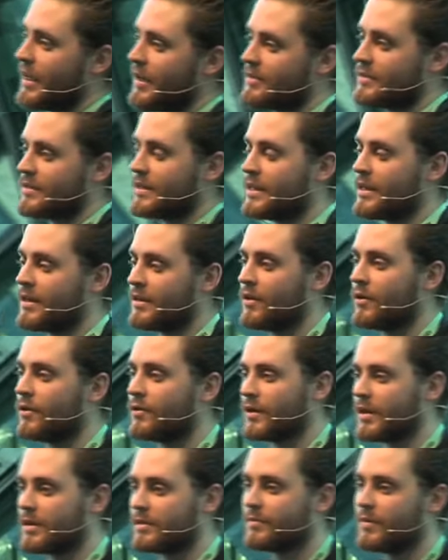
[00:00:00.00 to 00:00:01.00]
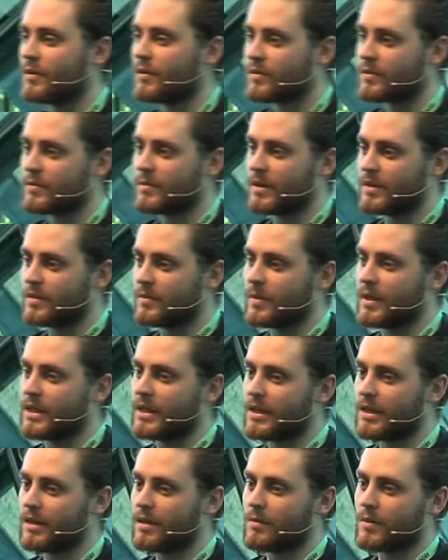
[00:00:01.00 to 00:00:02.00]
our CEO Jesper was meant to be
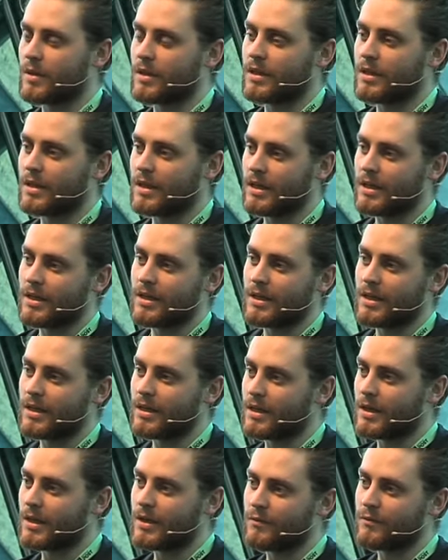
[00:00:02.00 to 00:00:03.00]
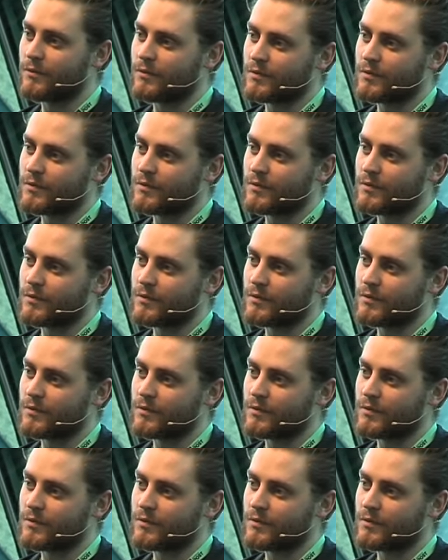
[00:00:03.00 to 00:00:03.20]
here, but he, he kind of